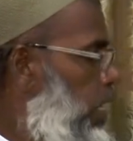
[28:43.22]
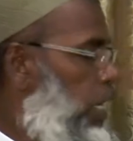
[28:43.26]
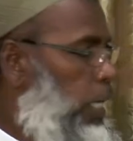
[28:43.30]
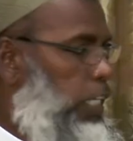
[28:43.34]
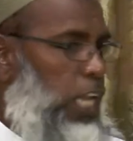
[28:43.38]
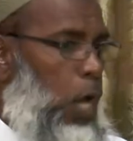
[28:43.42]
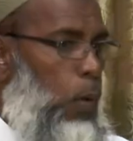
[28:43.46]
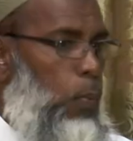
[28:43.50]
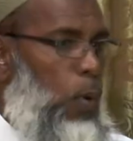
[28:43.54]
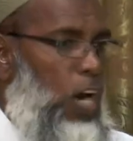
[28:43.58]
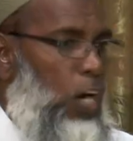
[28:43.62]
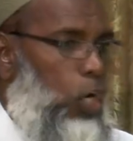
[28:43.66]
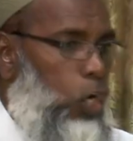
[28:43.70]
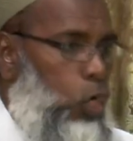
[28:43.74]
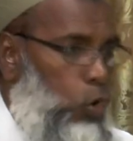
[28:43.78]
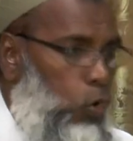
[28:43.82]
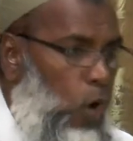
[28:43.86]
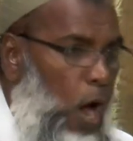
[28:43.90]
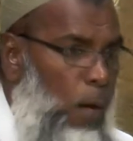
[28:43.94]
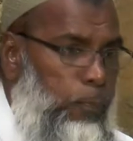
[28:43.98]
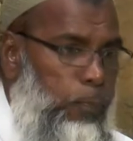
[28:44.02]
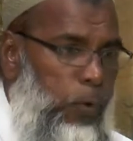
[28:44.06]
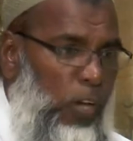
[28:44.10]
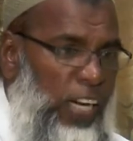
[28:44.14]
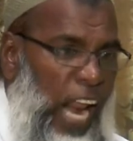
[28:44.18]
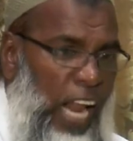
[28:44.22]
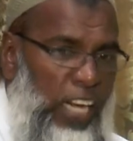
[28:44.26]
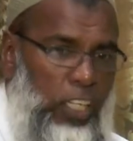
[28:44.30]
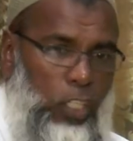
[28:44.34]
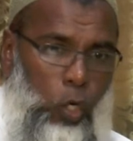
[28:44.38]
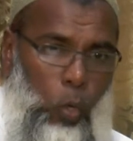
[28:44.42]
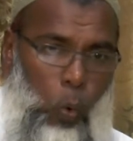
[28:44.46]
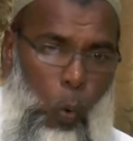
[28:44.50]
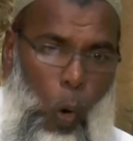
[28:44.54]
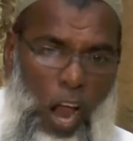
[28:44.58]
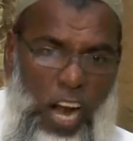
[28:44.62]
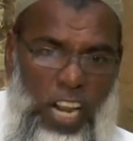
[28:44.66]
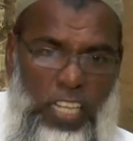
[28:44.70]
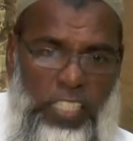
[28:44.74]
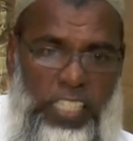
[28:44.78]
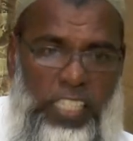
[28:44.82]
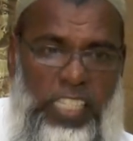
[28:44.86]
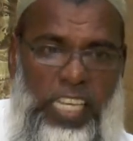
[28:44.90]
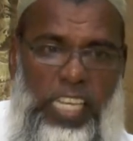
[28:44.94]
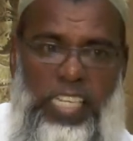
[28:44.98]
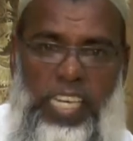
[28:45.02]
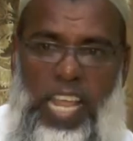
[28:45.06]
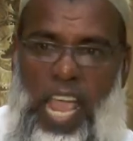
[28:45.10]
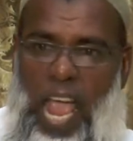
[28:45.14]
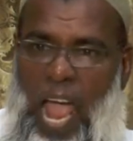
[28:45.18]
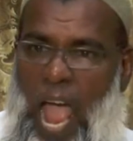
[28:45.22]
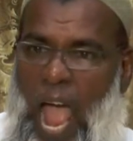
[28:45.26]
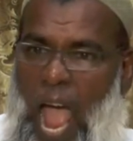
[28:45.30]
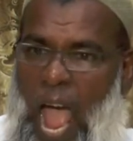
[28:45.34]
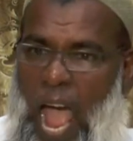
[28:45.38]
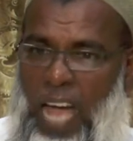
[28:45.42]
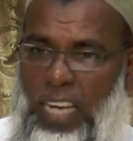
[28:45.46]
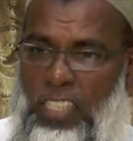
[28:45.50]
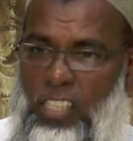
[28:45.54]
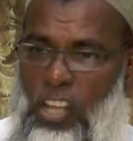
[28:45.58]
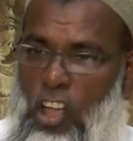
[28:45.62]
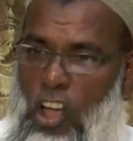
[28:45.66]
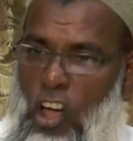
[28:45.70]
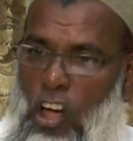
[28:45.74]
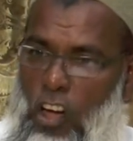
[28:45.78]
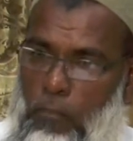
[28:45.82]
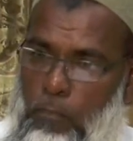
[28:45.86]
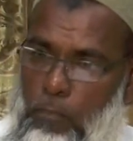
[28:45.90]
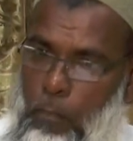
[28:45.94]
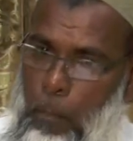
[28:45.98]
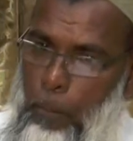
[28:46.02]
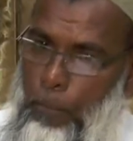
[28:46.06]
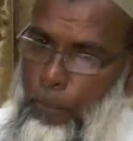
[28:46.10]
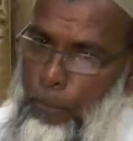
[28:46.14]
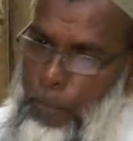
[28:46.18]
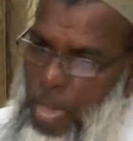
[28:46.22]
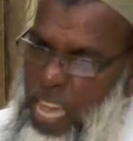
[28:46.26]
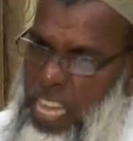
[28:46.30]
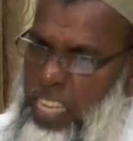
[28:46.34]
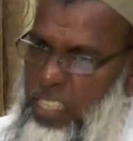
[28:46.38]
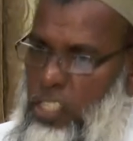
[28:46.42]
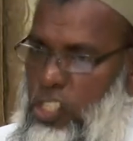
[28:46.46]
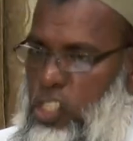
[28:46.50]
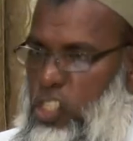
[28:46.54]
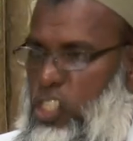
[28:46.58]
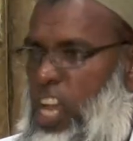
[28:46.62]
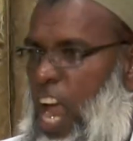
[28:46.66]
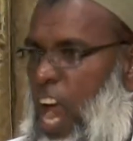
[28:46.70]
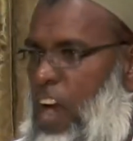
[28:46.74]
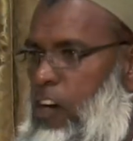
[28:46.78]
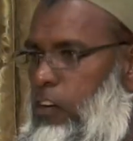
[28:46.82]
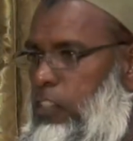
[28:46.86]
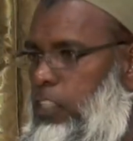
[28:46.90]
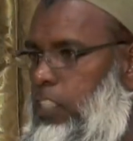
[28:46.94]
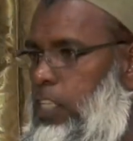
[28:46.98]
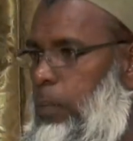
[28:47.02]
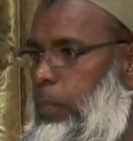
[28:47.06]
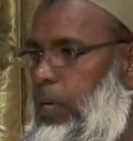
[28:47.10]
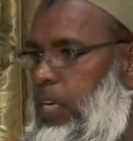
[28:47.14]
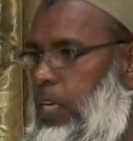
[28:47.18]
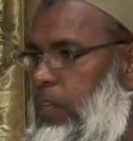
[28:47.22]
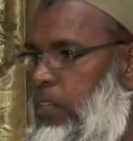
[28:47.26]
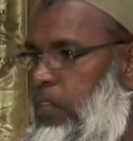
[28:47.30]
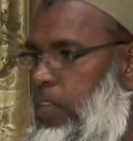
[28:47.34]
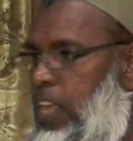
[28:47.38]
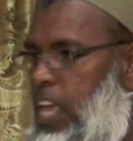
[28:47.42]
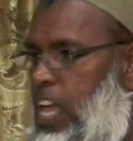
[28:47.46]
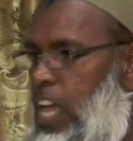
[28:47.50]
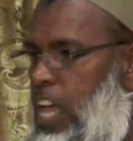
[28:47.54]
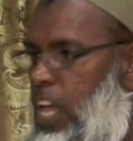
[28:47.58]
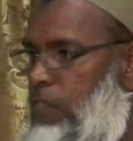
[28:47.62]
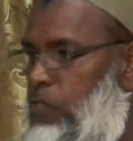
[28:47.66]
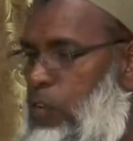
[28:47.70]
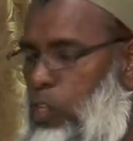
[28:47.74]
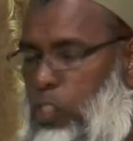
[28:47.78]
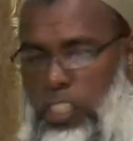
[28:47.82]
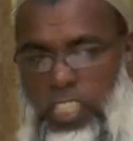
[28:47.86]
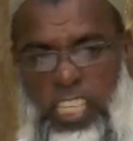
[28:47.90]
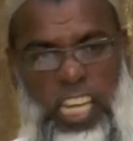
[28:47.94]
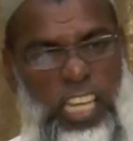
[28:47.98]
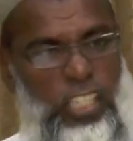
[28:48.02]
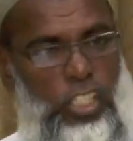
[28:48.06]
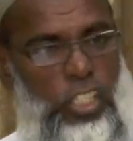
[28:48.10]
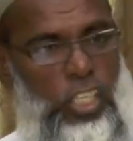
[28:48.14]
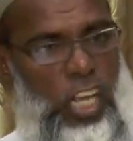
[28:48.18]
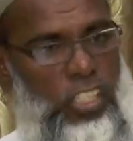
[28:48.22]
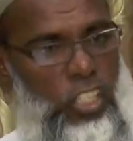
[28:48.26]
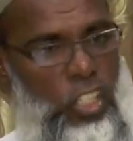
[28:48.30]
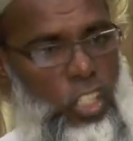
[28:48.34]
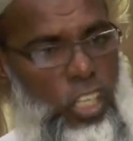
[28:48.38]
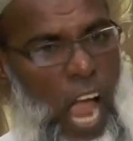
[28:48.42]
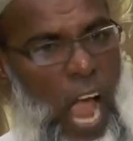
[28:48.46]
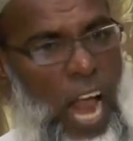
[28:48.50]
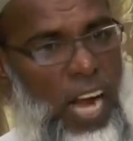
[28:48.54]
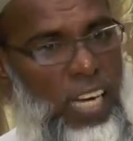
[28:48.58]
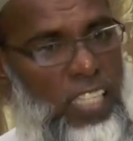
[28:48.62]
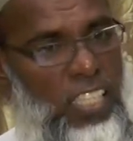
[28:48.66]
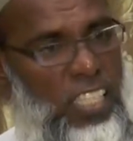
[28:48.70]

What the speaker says: they will grow up with that quality in their hand of being charitable. If you teach a child